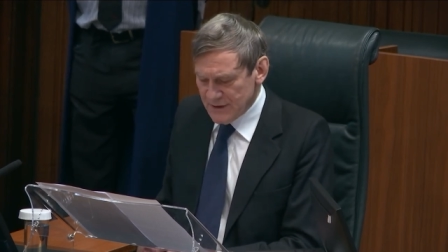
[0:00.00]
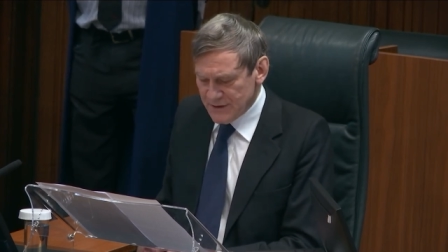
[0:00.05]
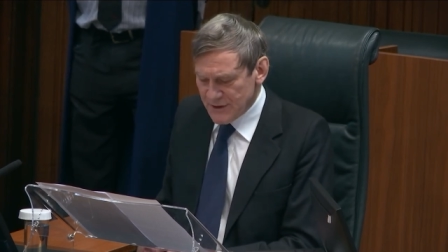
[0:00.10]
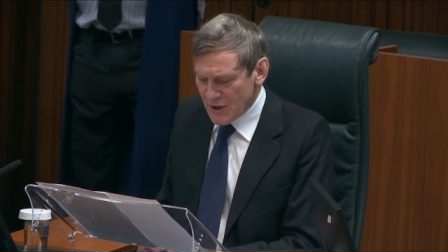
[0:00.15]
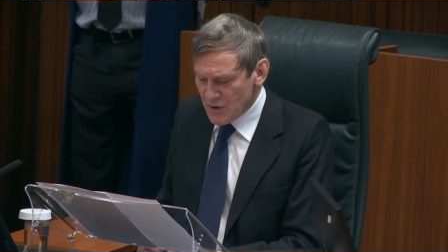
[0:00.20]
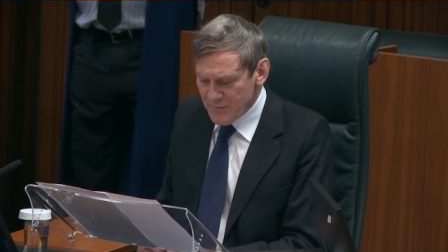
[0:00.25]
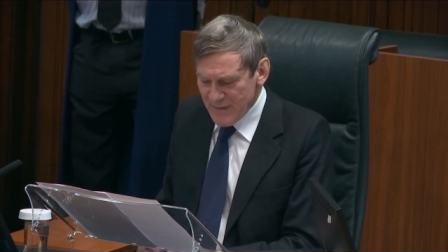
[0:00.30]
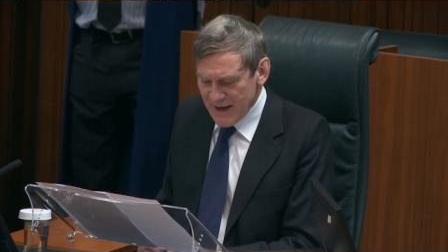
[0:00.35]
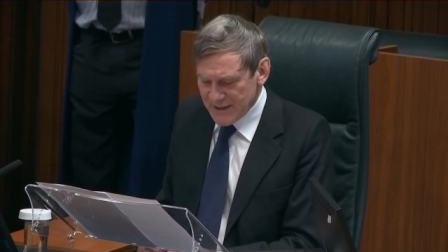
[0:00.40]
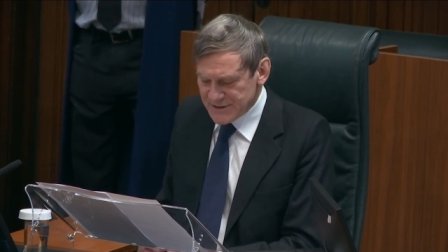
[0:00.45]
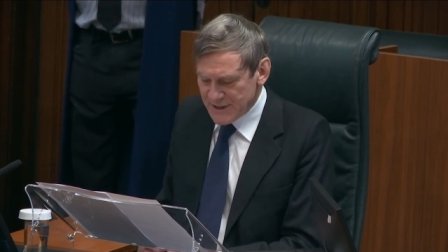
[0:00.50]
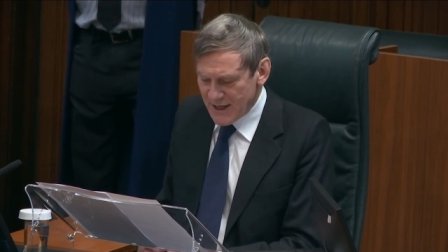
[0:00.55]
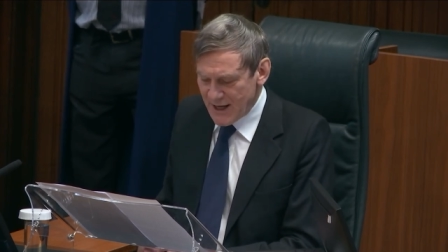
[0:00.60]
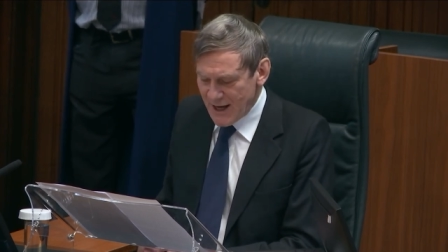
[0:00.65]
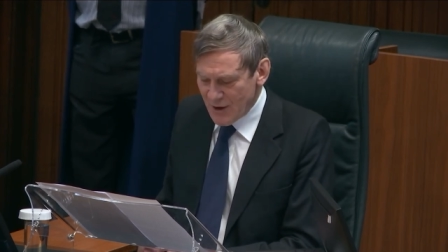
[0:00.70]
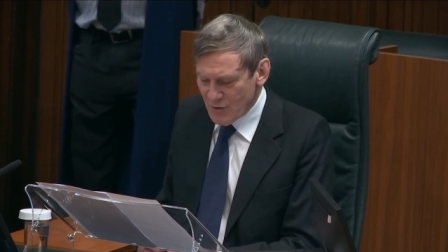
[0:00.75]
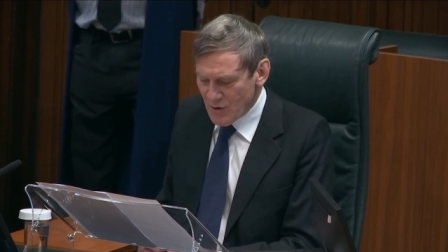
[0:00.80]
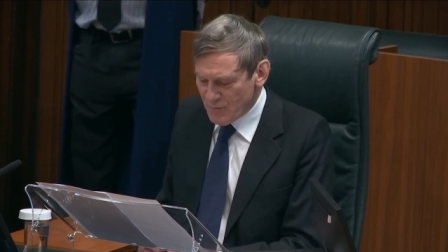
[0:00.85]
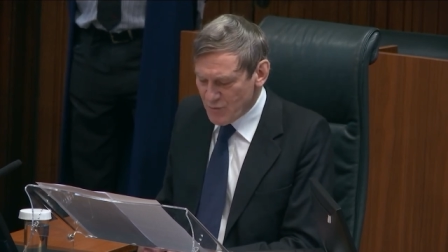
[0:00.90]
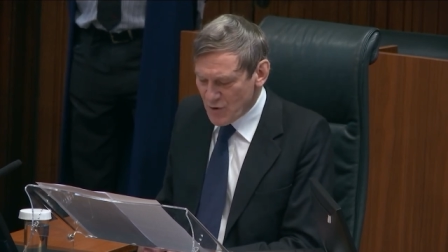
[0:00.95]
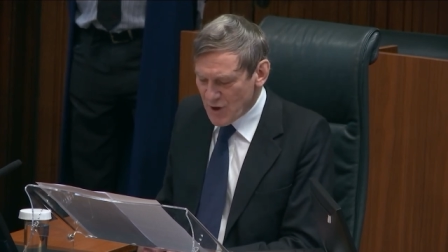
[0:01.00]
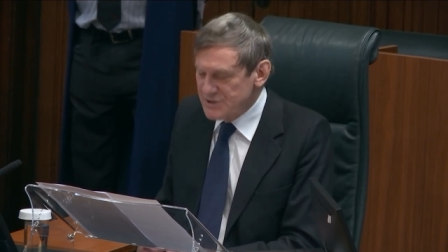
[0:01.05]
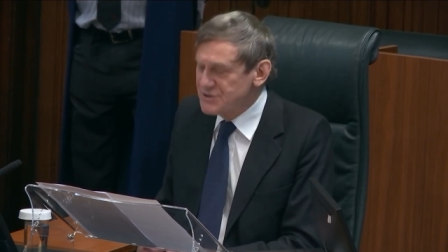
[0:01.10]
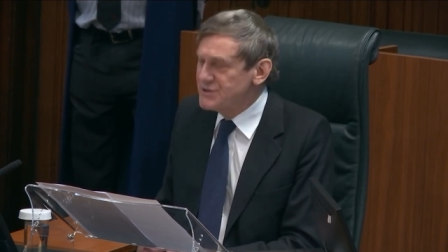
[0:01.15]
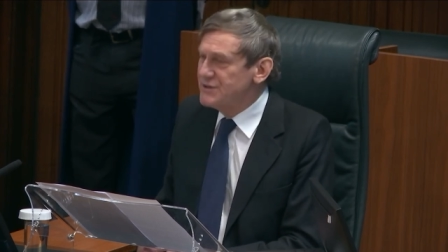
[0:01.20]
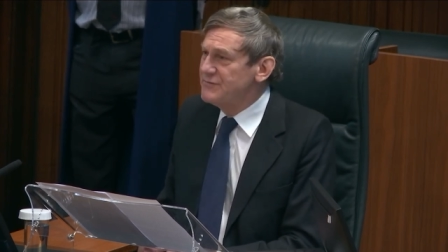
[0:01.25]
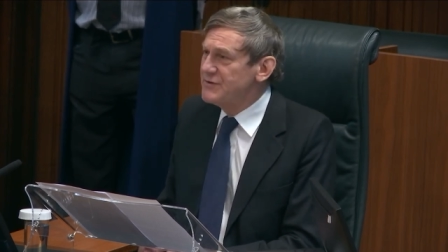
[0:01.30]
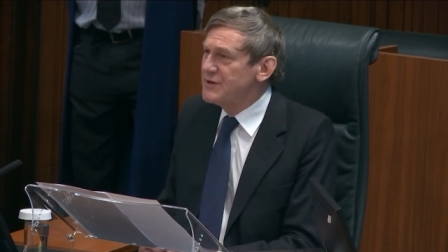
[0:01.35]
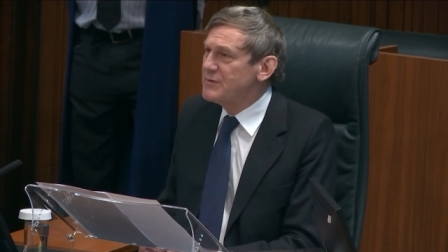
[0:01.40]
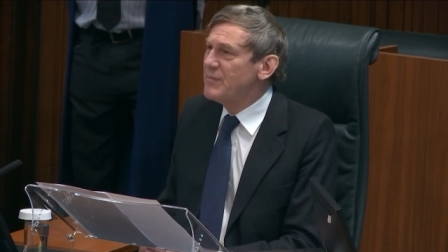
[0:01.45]
no matter how
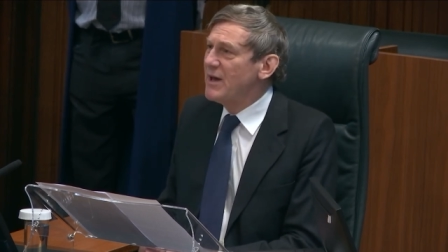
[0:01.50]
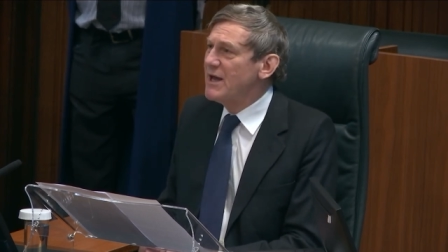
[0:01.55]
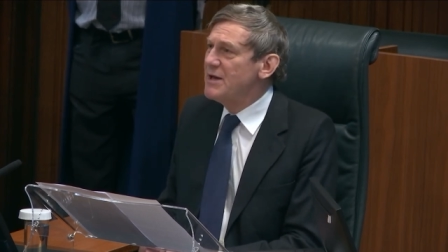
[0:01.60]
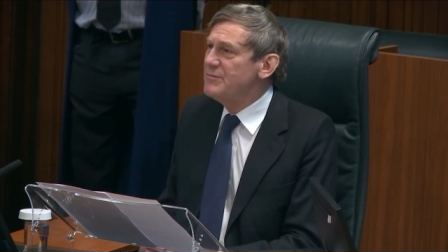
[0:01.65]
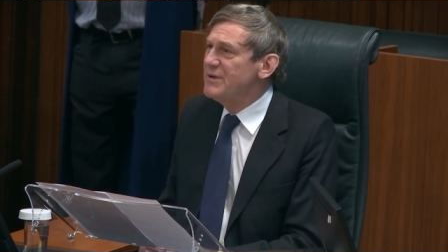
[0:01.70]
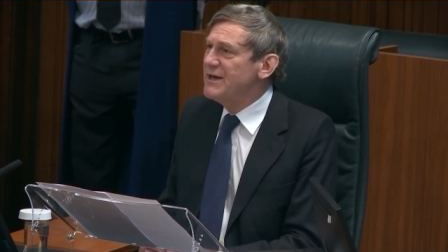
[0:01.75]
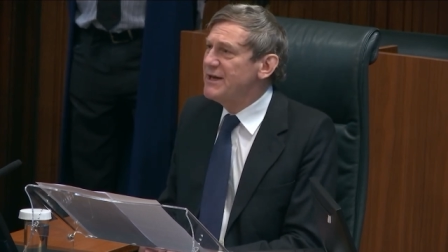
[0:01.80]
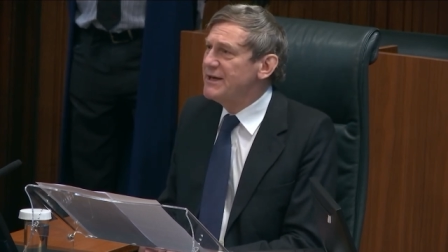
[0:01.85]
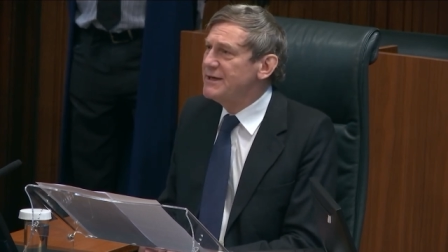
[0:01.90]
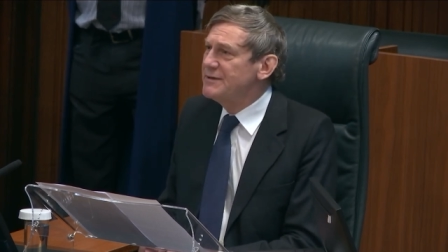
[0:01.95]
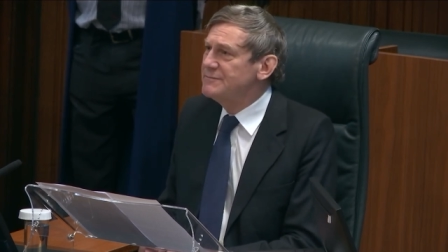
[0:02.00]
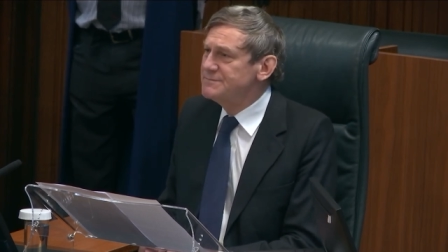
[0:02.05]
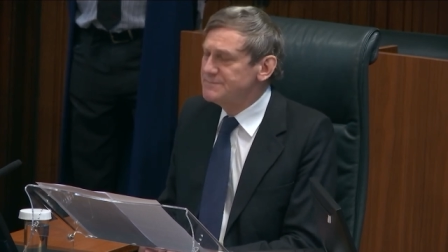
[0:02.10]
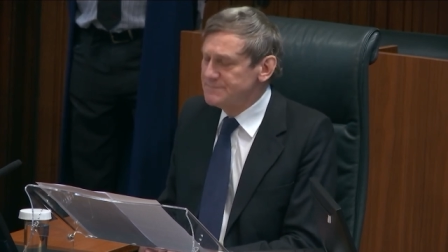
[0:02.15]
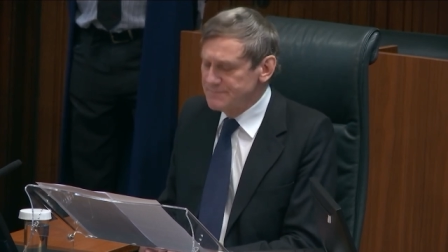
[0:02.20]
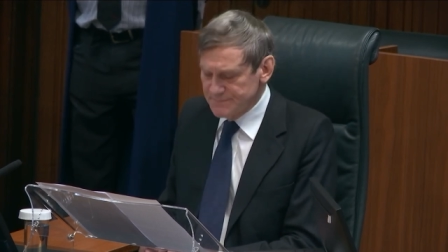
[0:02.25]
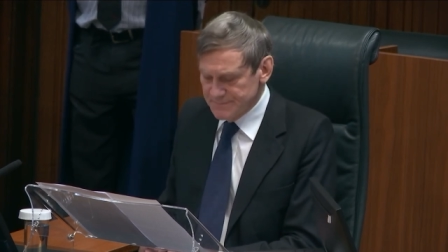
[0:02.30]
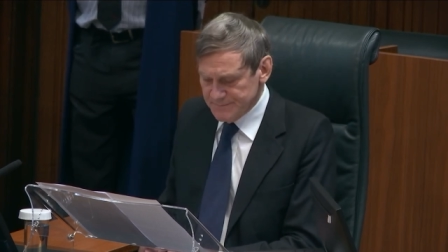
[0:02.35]
oppressive it may be.